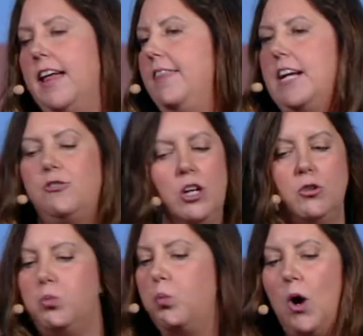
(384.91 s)
that
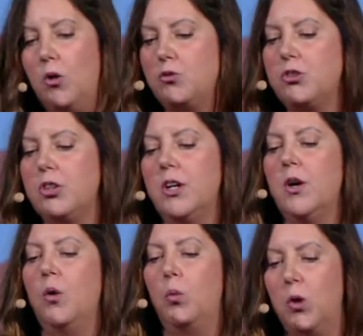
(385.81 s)
just won't
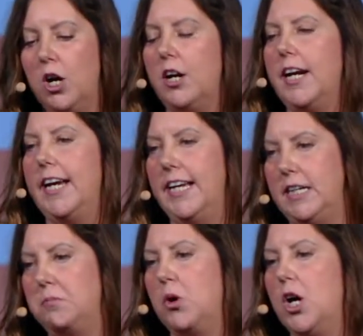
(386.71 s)
work
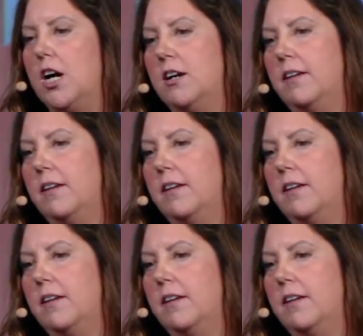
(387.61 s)
anymore.